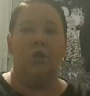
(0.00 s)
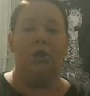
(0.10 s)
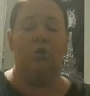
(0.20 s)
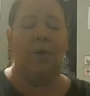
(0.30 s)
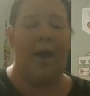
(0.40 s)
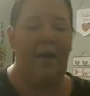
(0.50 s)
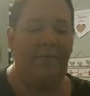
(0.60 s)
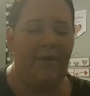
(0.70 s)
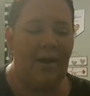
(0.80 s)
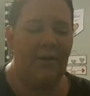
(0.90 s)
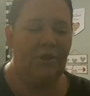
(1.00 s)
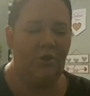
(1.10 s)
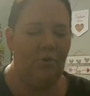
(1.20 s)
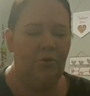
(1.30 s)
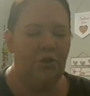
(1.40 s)
you have got
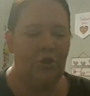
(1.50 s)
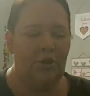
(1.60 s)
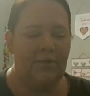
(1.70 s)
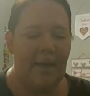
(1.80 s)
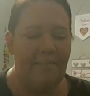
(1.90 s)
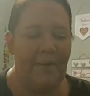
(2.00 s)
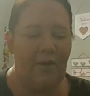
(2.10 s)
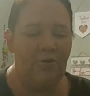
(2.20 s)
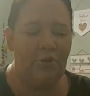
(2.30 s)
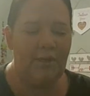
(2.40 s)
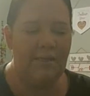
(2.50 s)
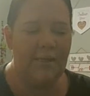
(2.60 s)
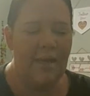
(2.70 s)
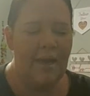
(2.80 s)
to set boundaries,